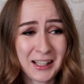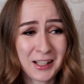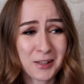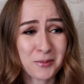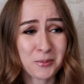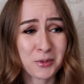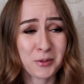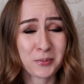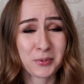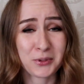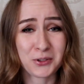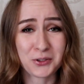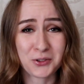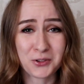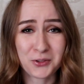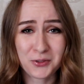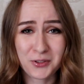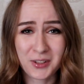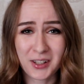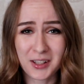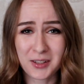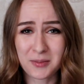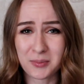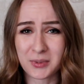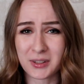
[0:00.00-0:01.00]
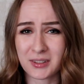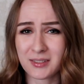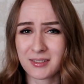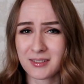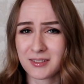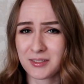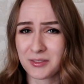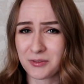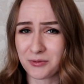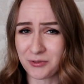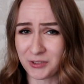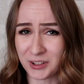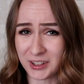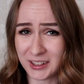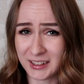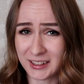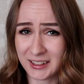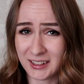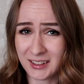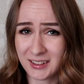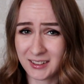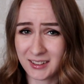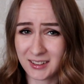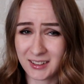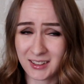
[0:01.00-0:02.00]
people do that, but
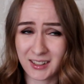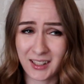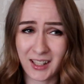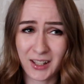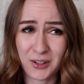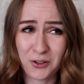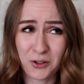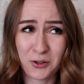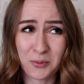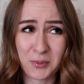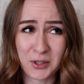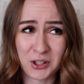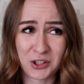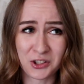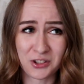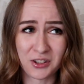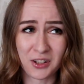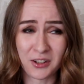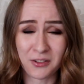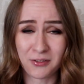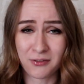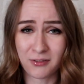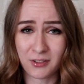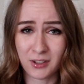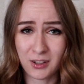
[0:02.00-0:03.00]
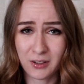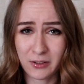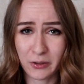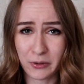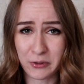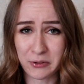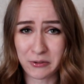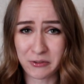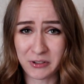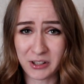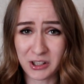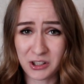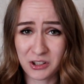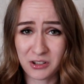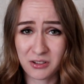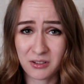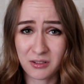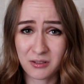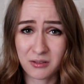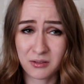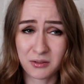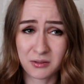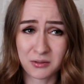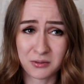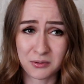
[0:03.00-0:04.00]
really, can you imagine a Finn or a
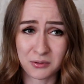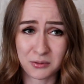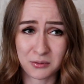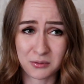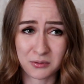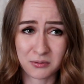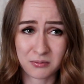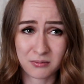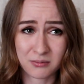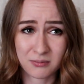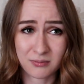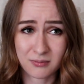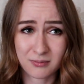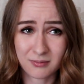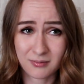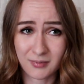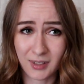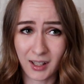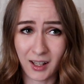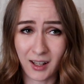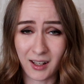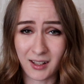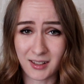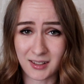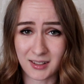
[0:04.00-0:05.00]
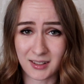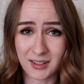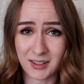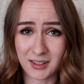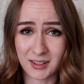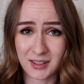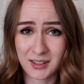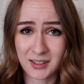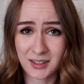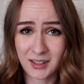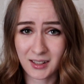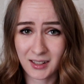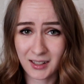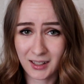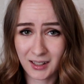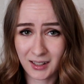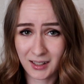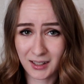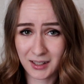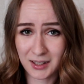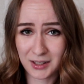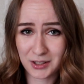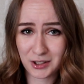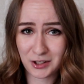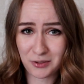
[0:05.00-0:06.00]
Russian who has this
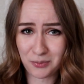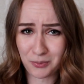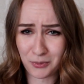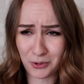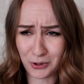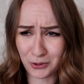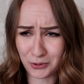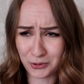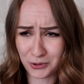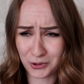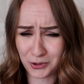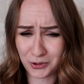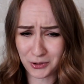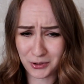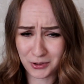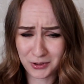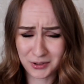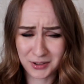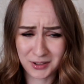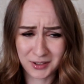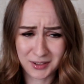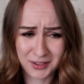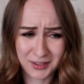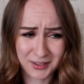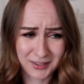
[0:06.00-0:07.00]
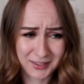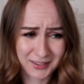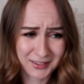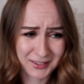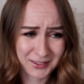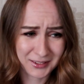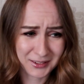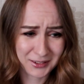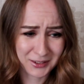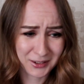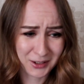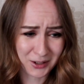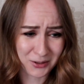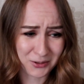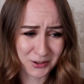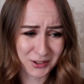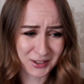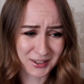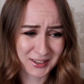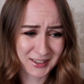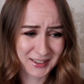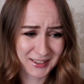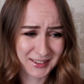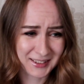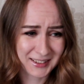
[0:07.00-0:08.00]
small talks, or
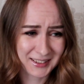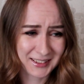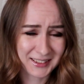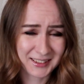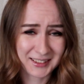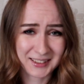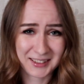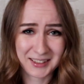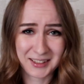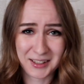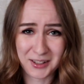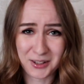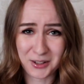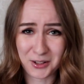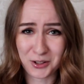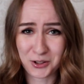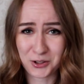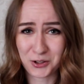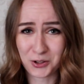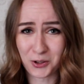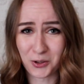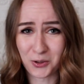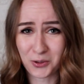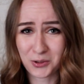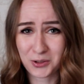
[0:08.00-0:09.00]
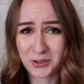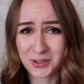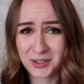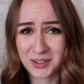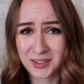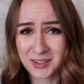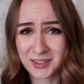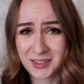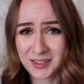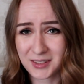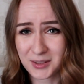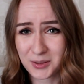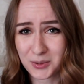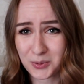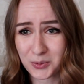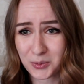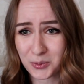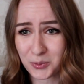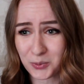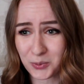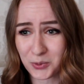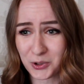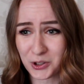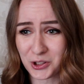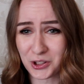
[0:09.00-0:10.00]
just the talks
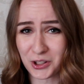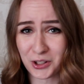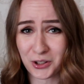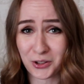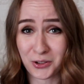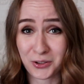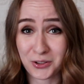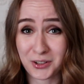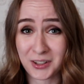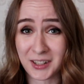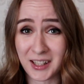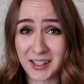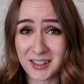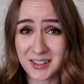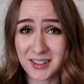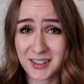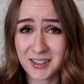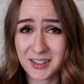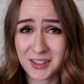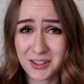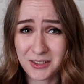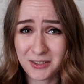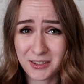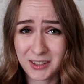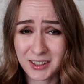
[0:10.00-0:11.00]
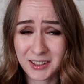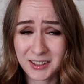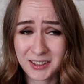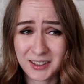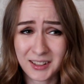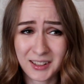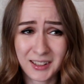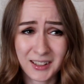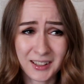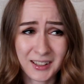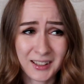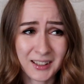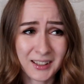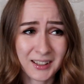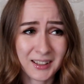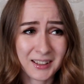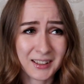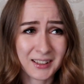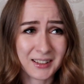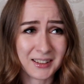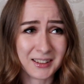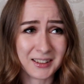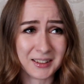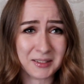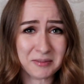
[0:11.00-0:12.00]
which are not necessary?
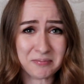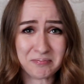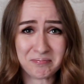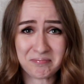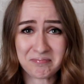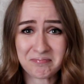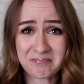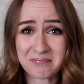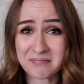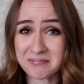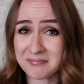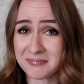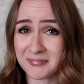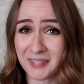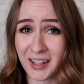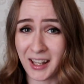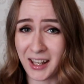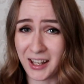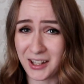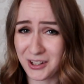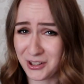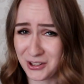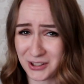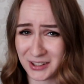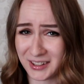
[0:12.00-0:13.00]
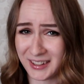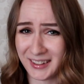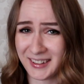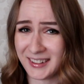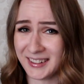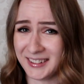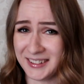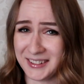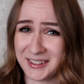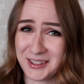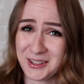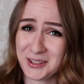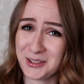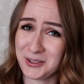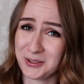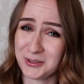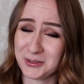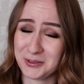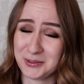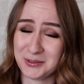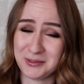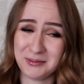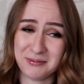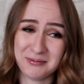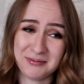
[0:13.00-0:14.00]
I actually can't,
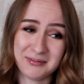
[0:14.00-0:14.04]
so